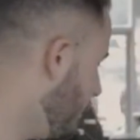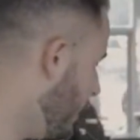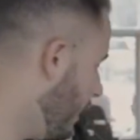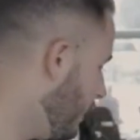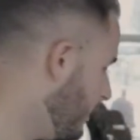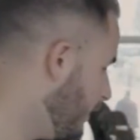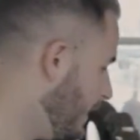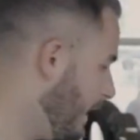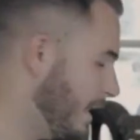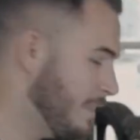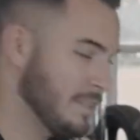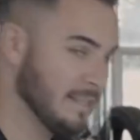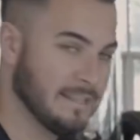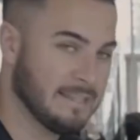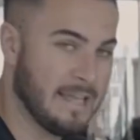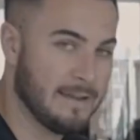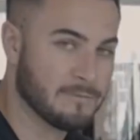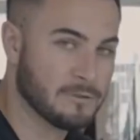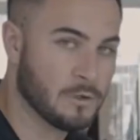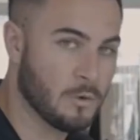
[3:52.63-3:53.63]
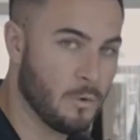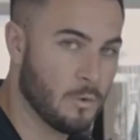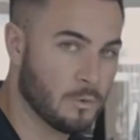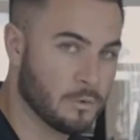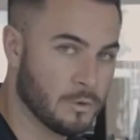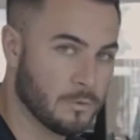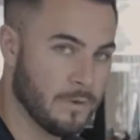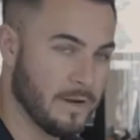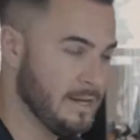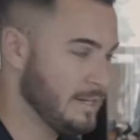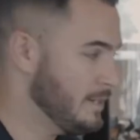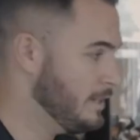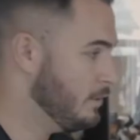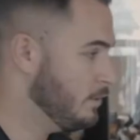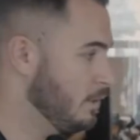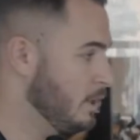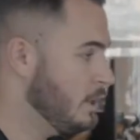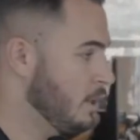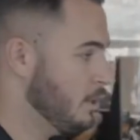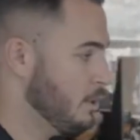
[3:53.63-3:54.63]
button in the left corner right
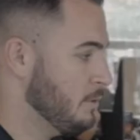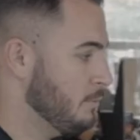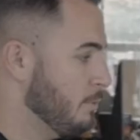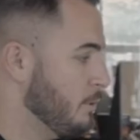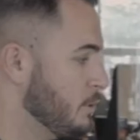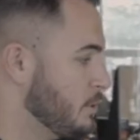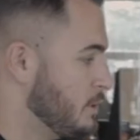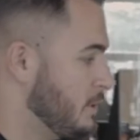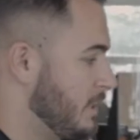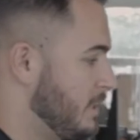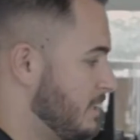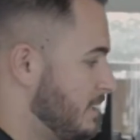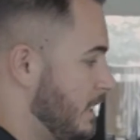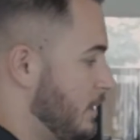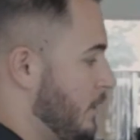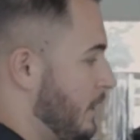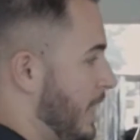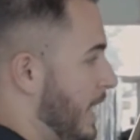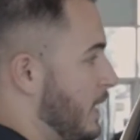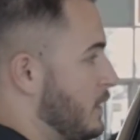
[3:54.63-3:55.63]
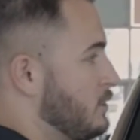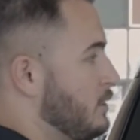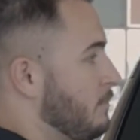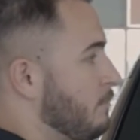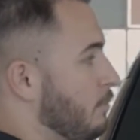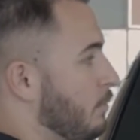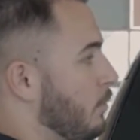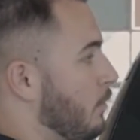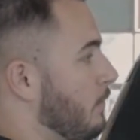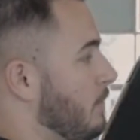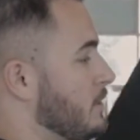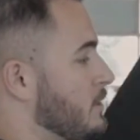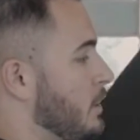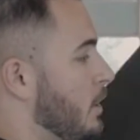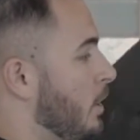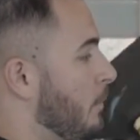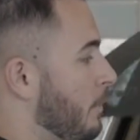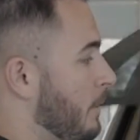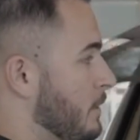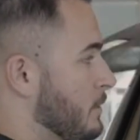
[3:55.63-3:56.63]
here, you push this and you can actually pull this
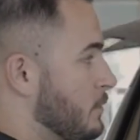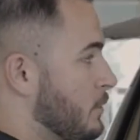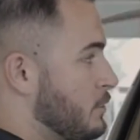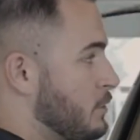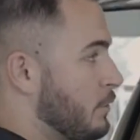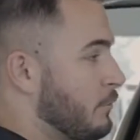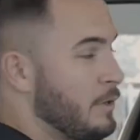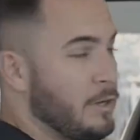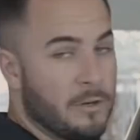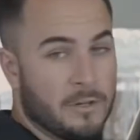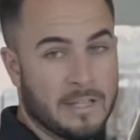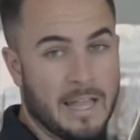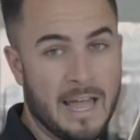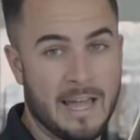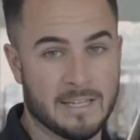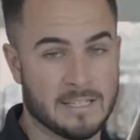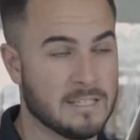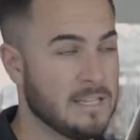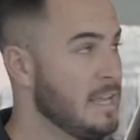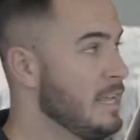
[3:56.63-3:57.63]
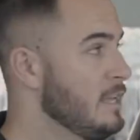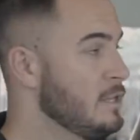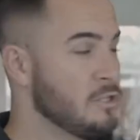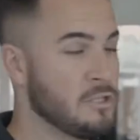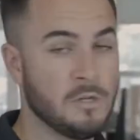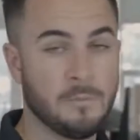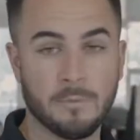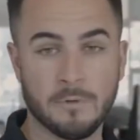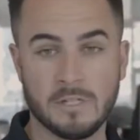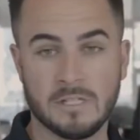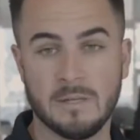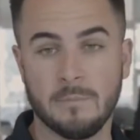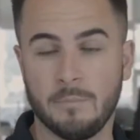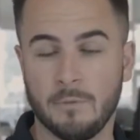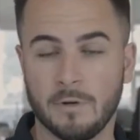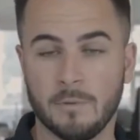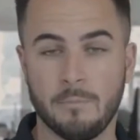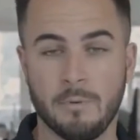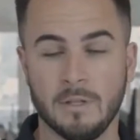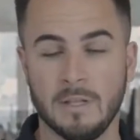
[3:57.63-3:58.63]
open. So it's your rear glass. Super
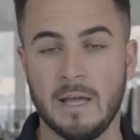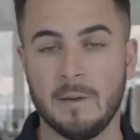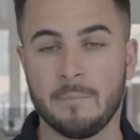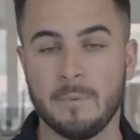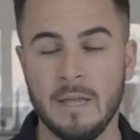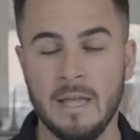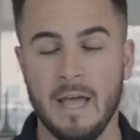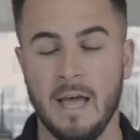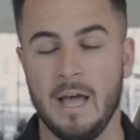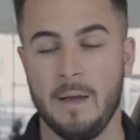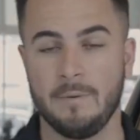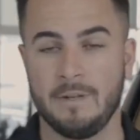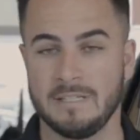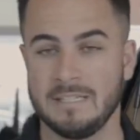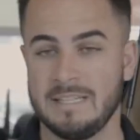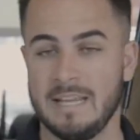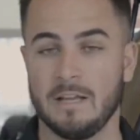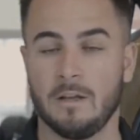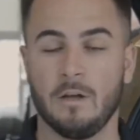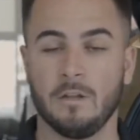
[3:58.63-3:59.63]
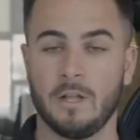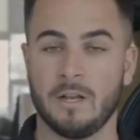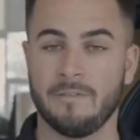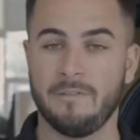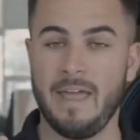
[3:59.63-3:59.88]
simple to pull up. It doesn't take a lot